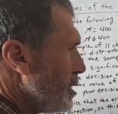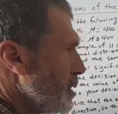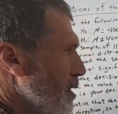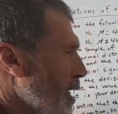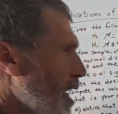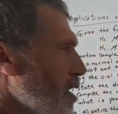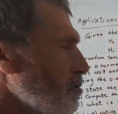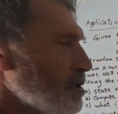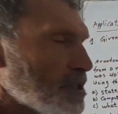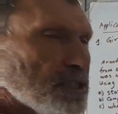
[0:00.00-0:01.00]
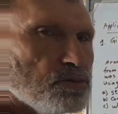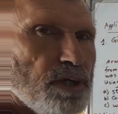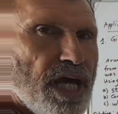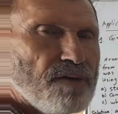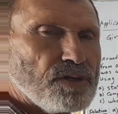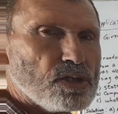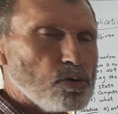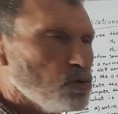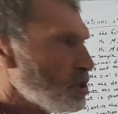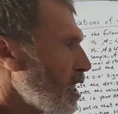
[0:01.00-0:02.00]
Now, since we have a
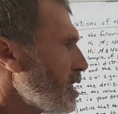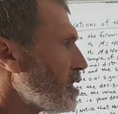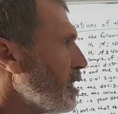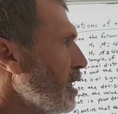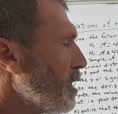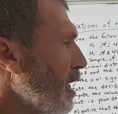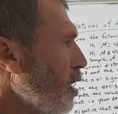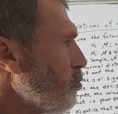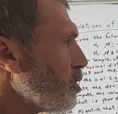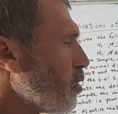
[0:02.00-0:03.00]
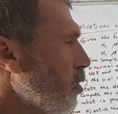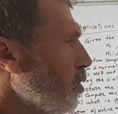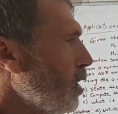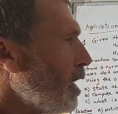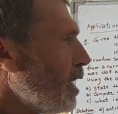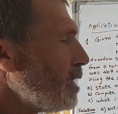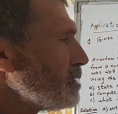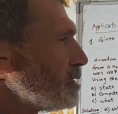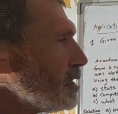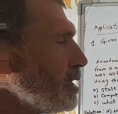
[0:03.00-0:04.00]
two-tailed, now we go
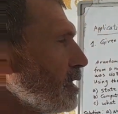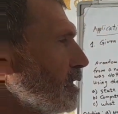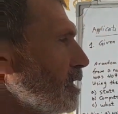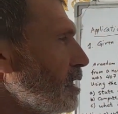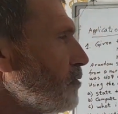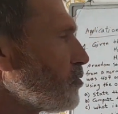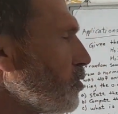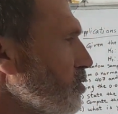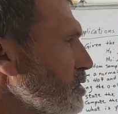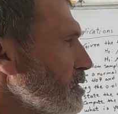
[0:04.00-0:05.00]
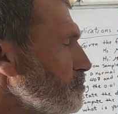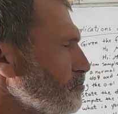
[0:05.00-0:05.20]
and, of course,